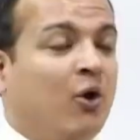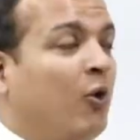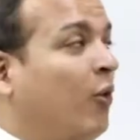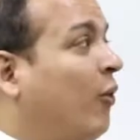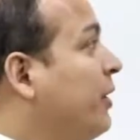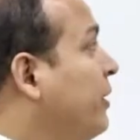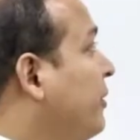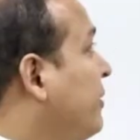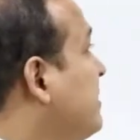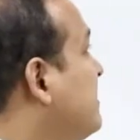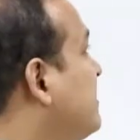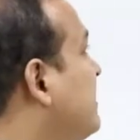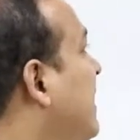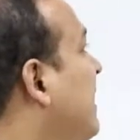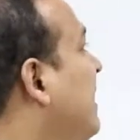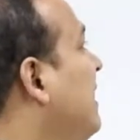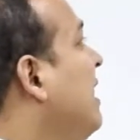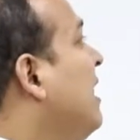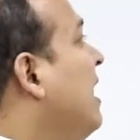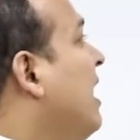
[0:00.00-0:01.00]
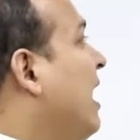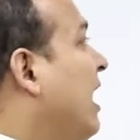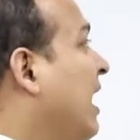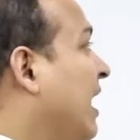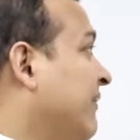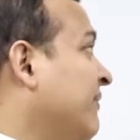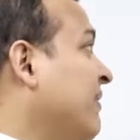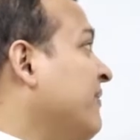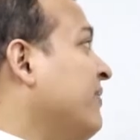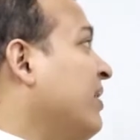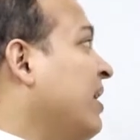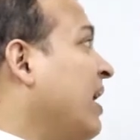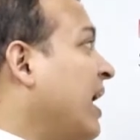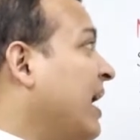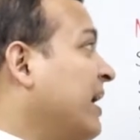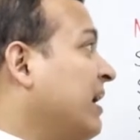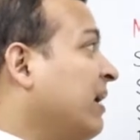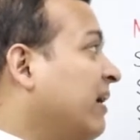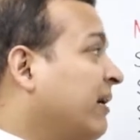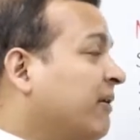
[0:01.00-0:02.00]
or you can say however I
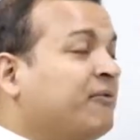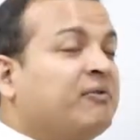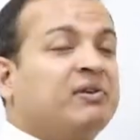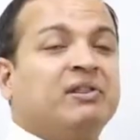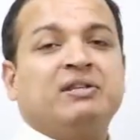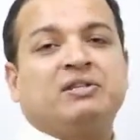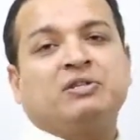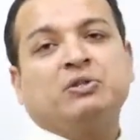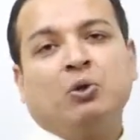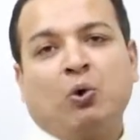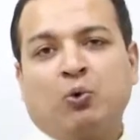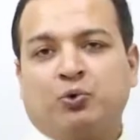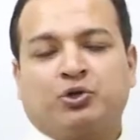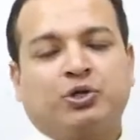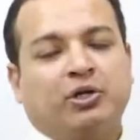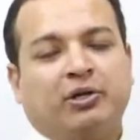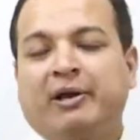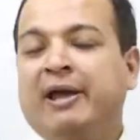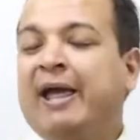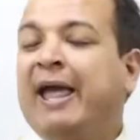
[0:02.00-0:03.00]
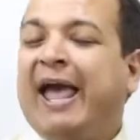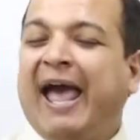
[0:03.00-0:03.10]
agree with this notion.